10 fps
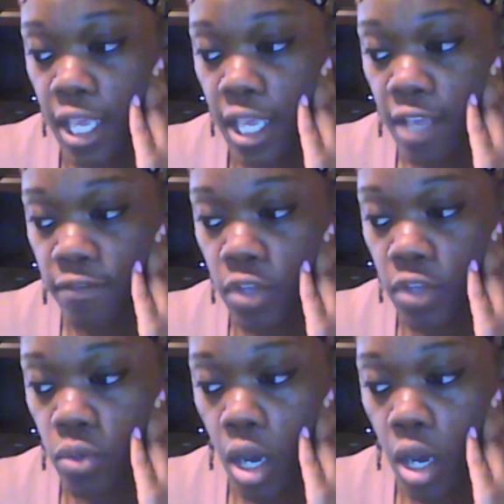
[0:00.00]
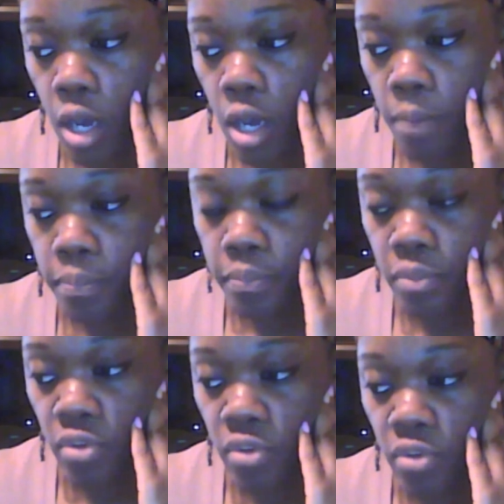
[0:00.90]
if you
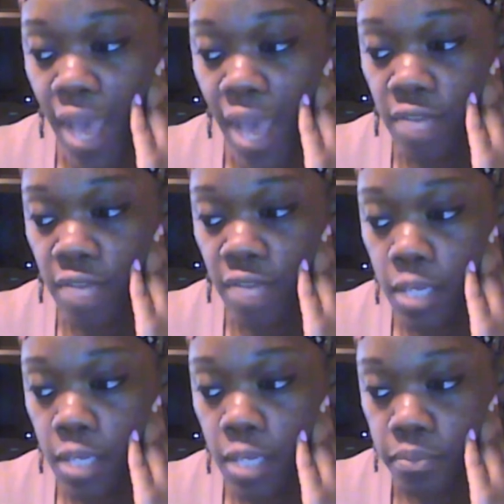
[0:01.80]
have any.